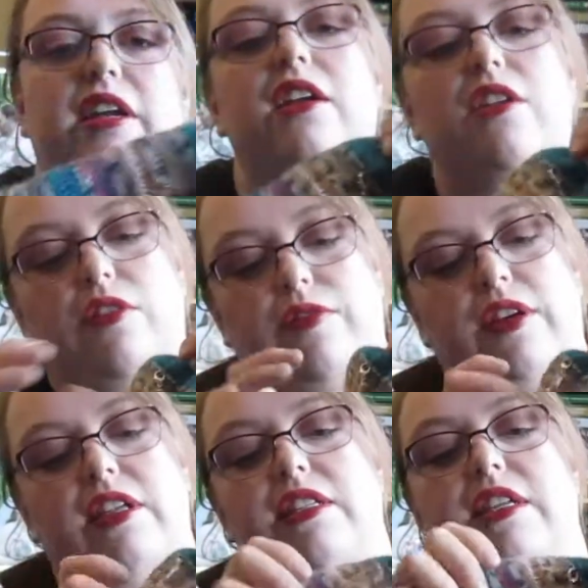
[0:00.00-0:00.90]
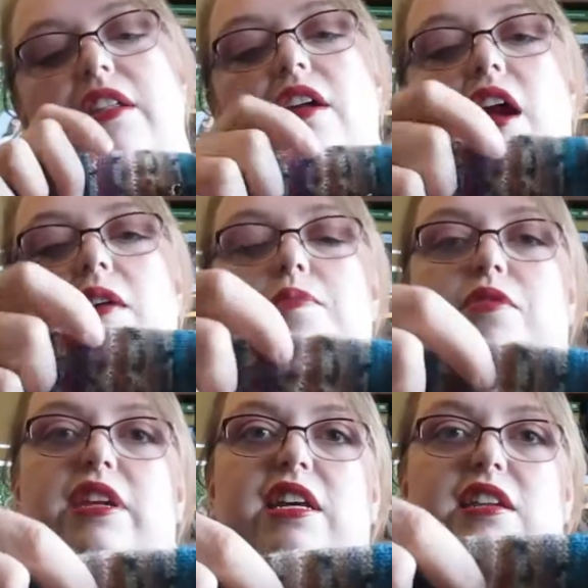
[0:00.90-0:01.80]
I don't know if you can see there, I
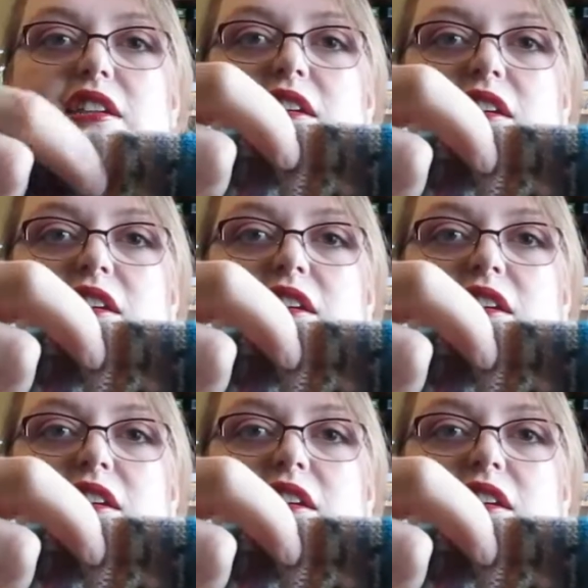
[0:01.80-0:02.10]
put in